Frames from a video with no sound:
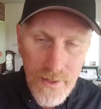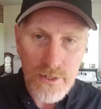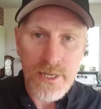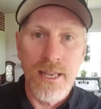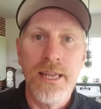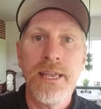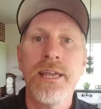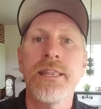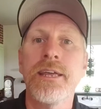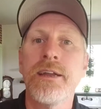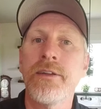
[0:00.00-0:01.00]
There's a link
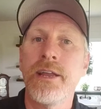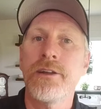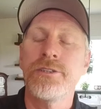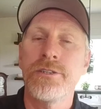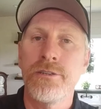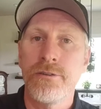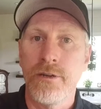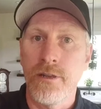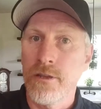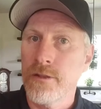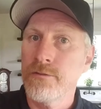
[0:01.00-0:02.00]
in there, carries you to a
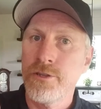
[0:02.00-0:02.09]
little